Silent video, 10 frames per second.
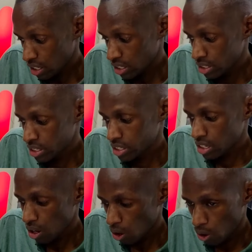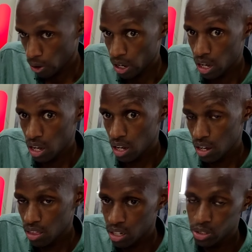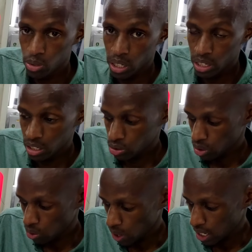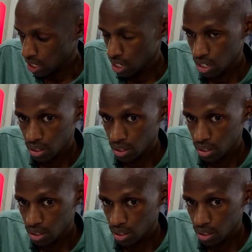is on. That's when it will work.